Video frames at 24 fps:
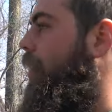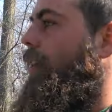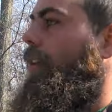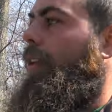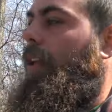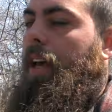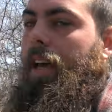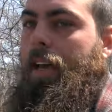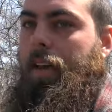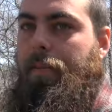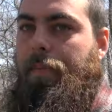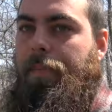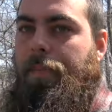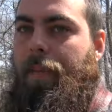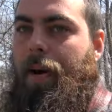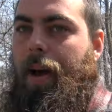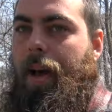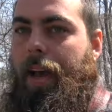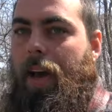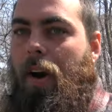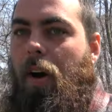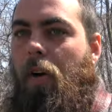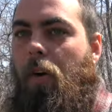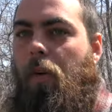like
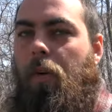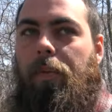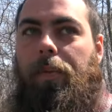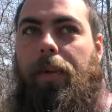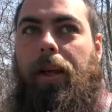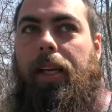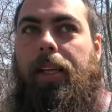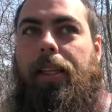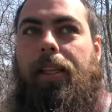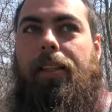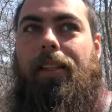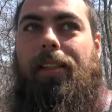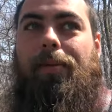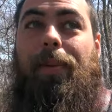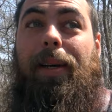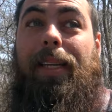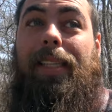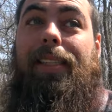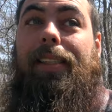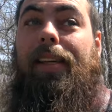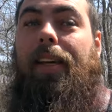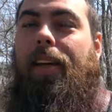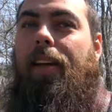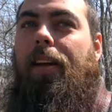my home. Like, this is my
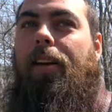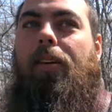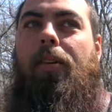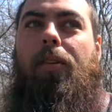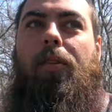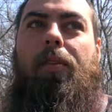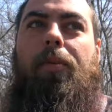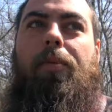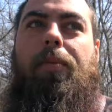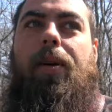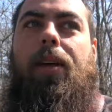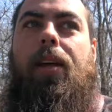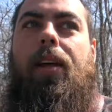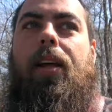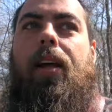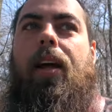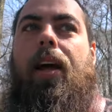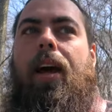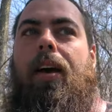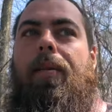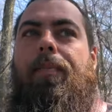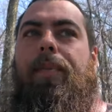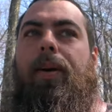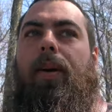second home.
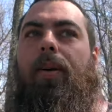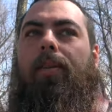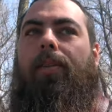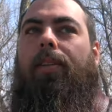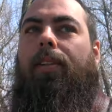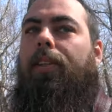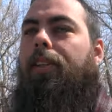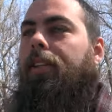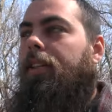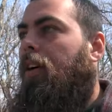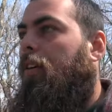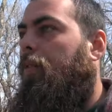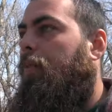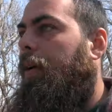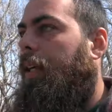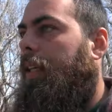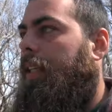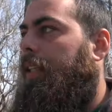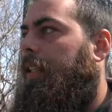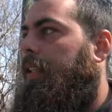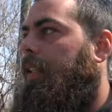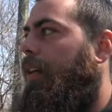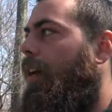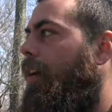I build so
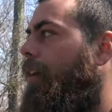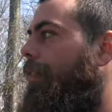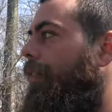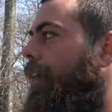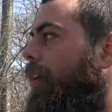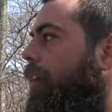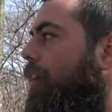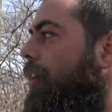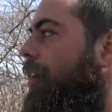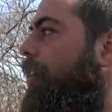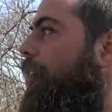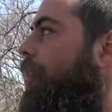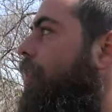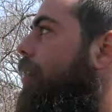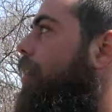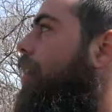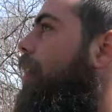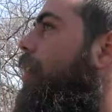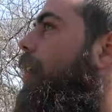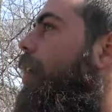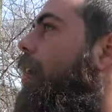much stuff out here.